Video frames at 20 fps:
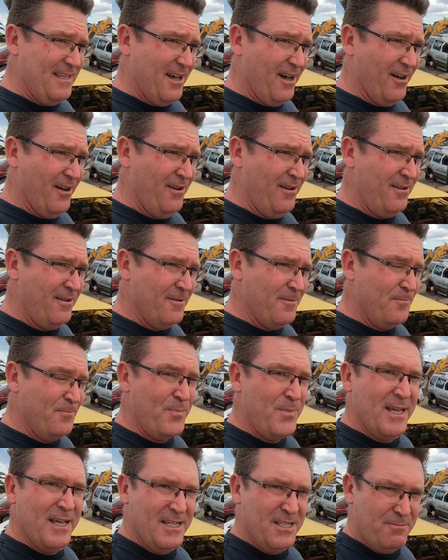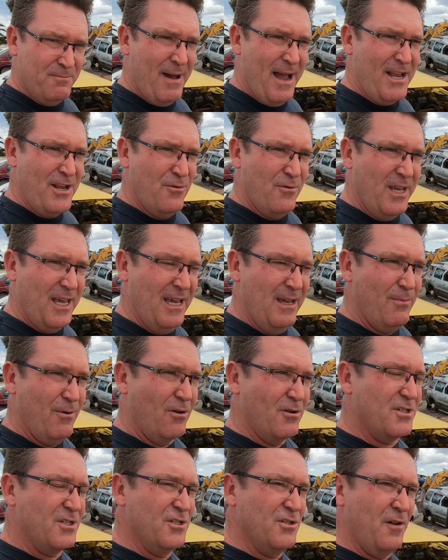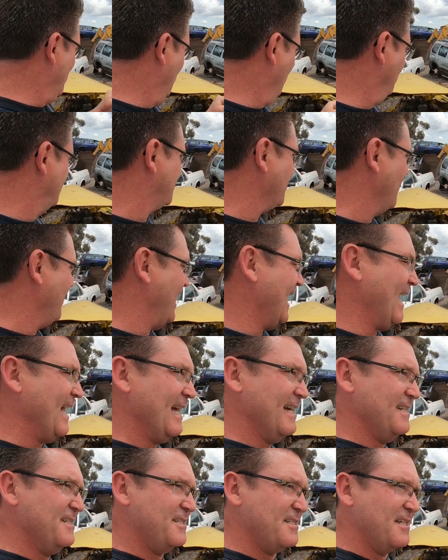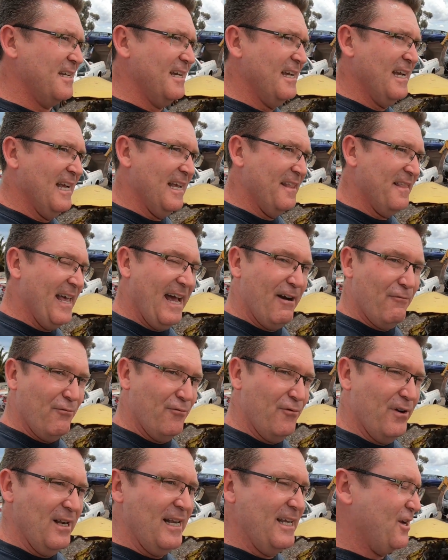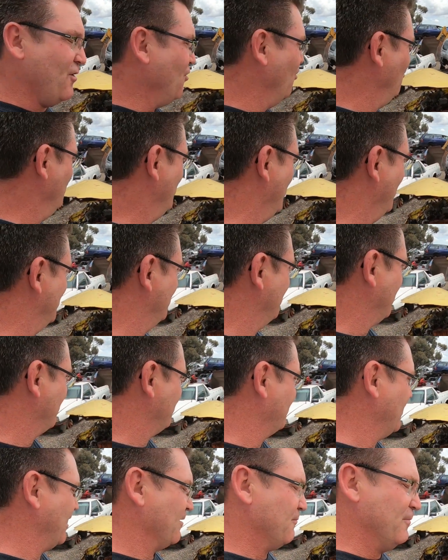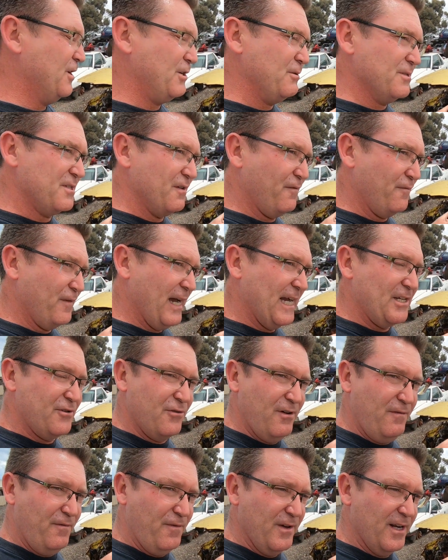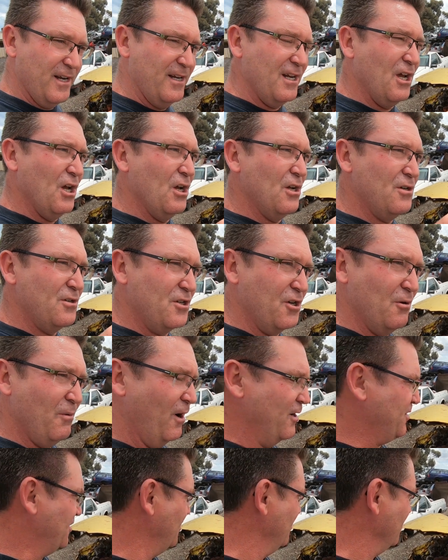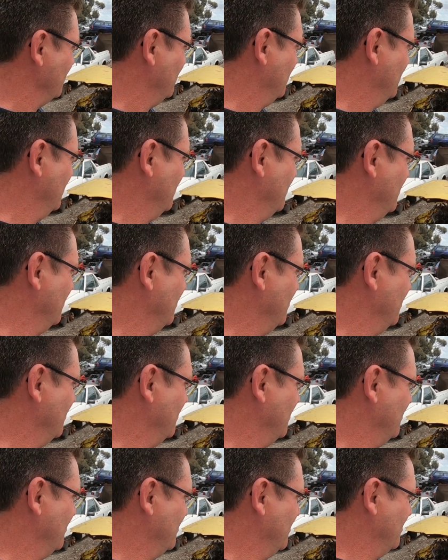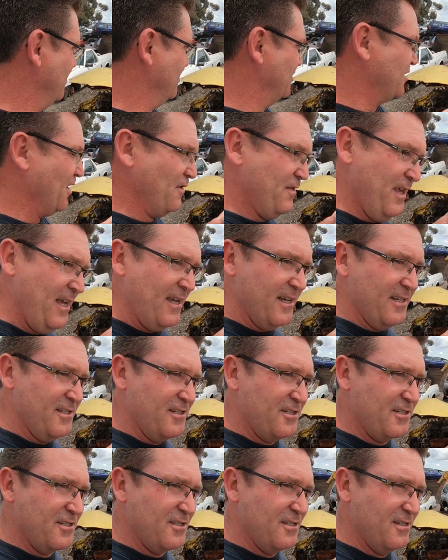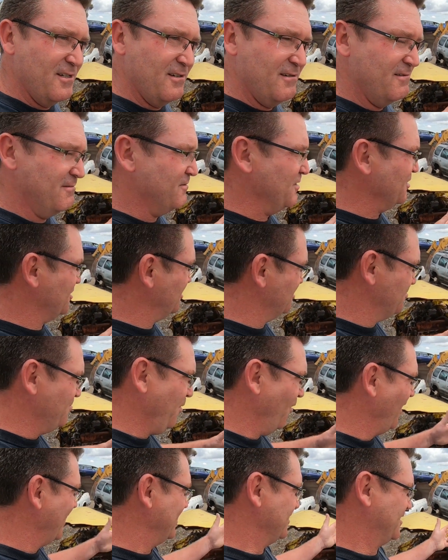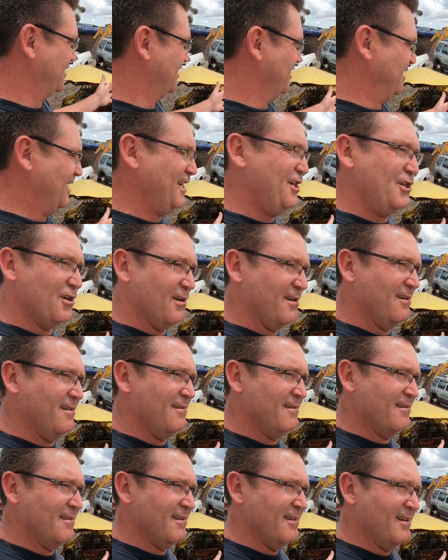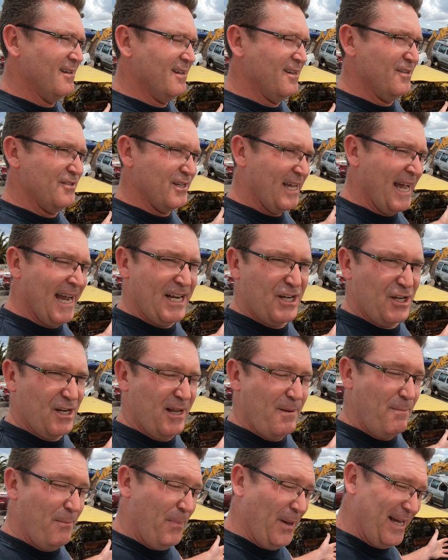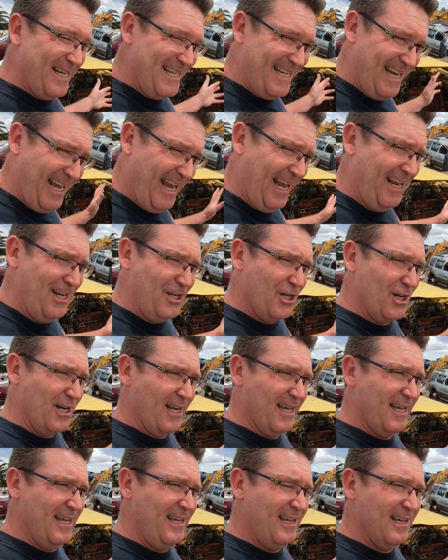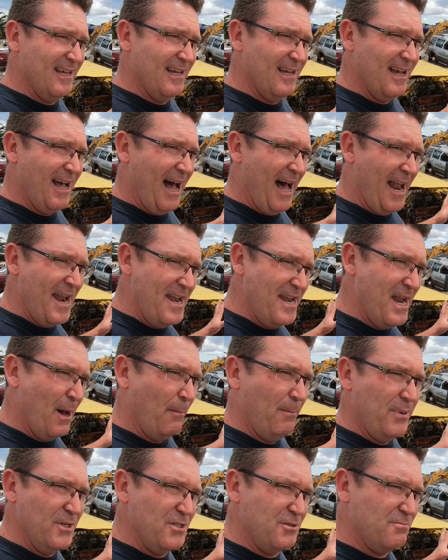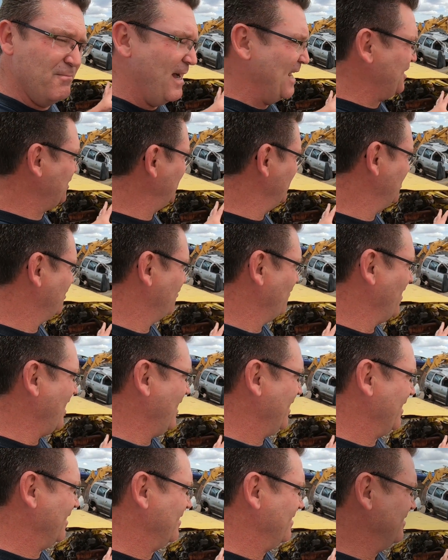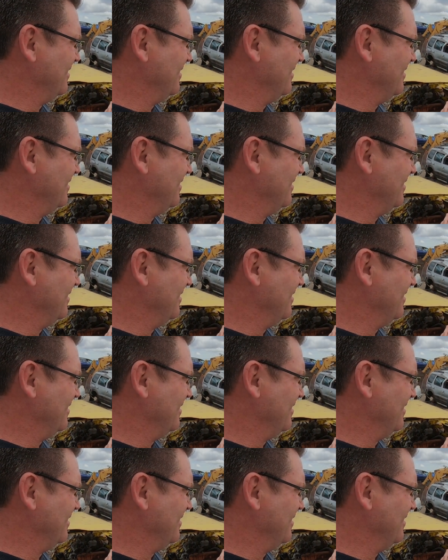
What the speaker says: though is manual gearbox. It also has that really cool motor up front, which was the factory fitted 202. So this, despite its condition, is actually potentially a numbers matching Torana.